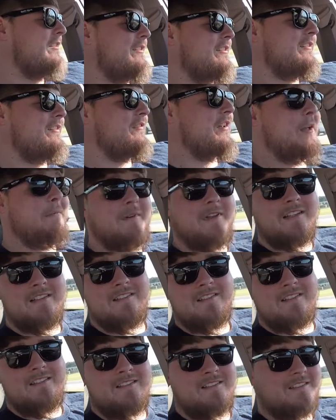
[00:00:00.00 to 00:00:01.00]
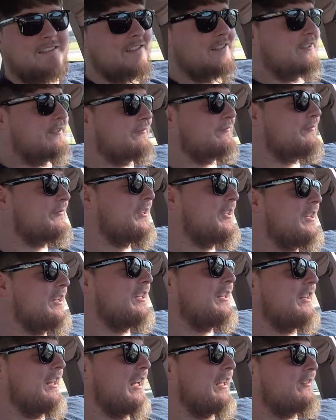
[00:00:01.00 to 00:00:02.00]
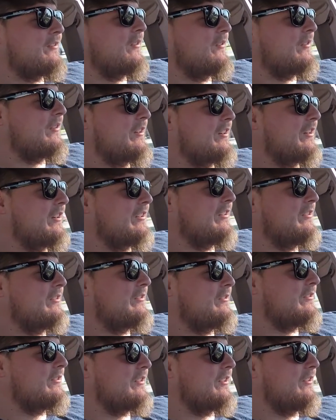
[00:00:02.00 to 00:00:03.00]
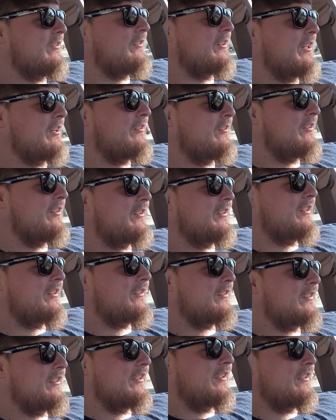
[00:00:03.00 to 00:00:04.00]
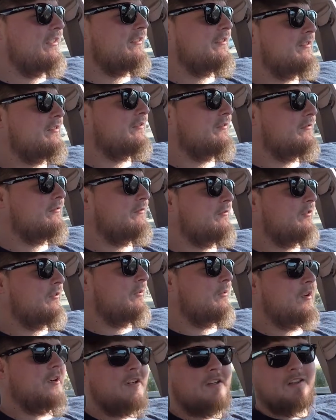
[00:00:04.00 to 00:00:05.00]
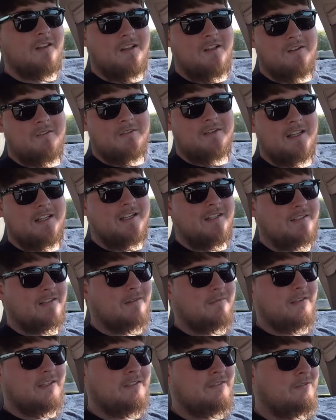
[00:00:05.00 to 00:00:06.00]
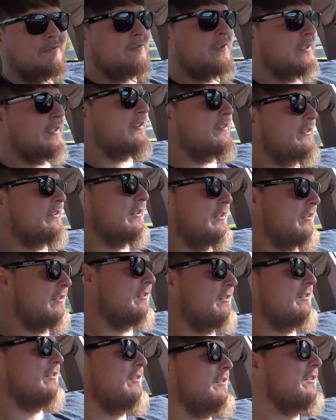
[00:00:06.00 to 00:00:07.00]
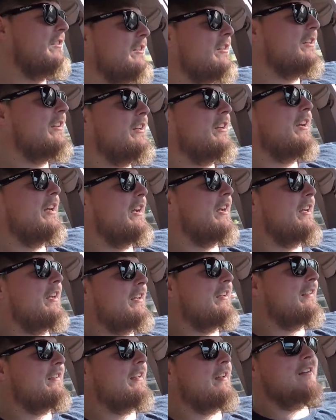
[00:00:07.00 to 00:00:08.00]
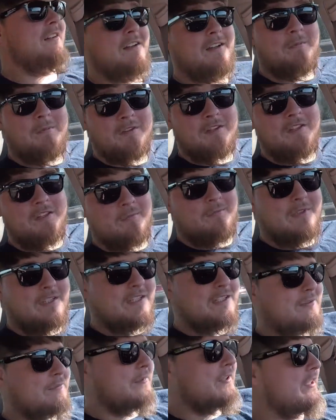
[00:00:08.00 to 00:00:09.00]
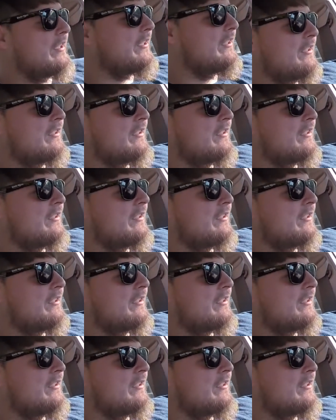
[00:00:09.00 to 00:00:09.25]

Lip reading: if that makes sense. So that's what we're going to do. So now on Thursdays, we'll work a long day, try to make 250, 300, and that'll help a little bit, but